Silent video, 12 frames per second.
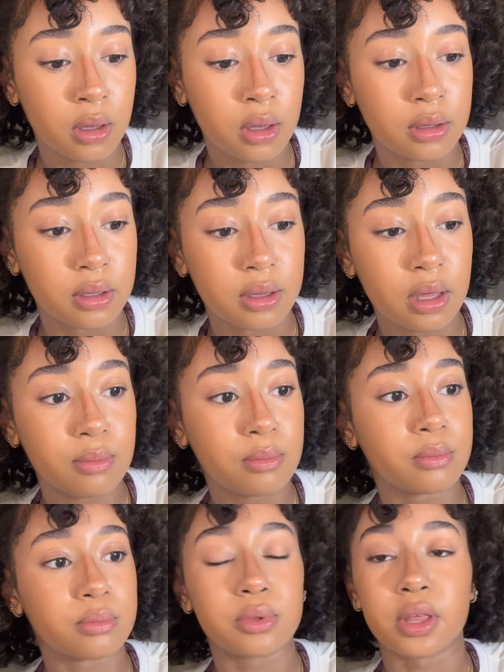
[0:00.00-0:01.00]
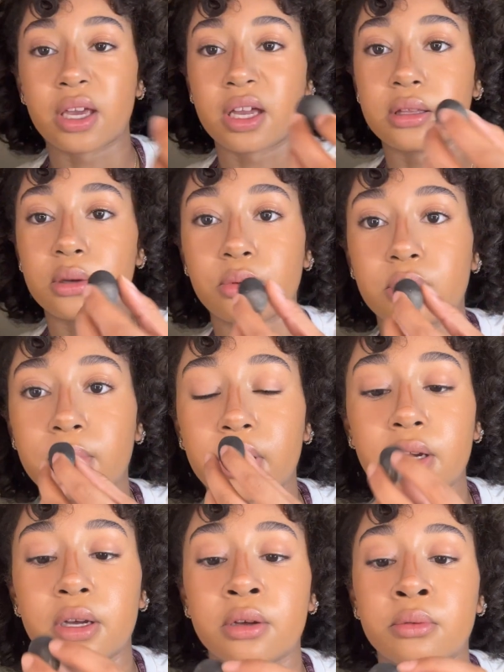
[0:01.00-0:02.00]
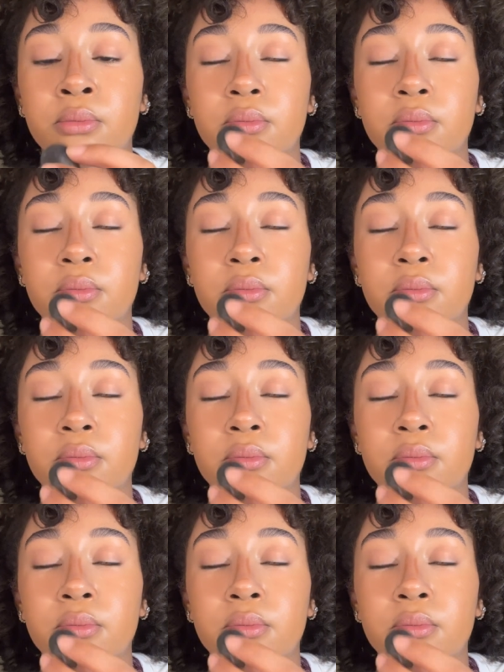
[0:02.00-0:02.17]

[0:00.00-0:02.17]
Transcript: the same thing I did with my,